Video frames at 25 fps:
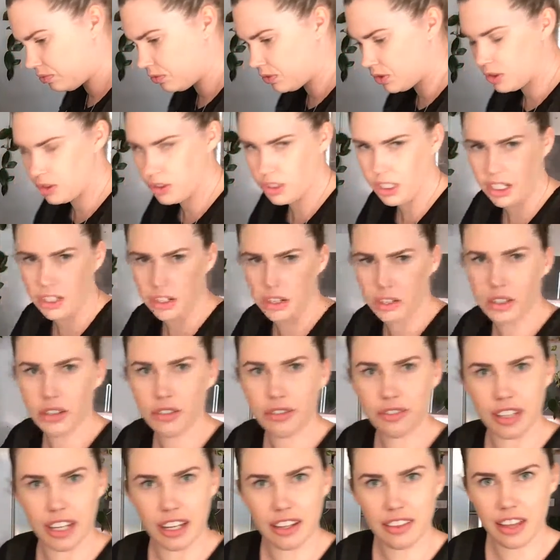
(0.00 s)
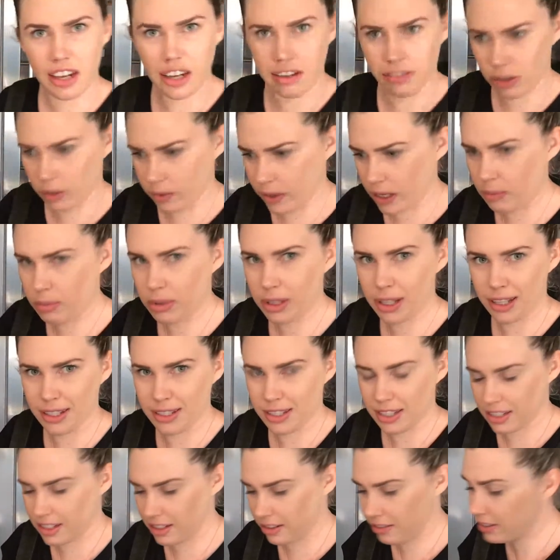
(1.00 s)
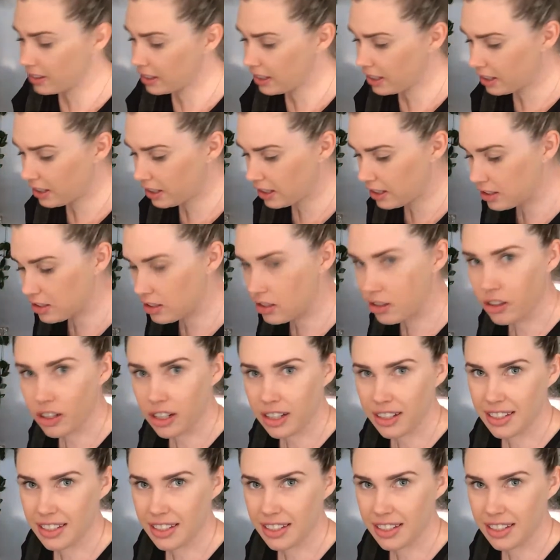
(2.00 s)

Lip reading: Try not to flick that everywhere because it definitely is good at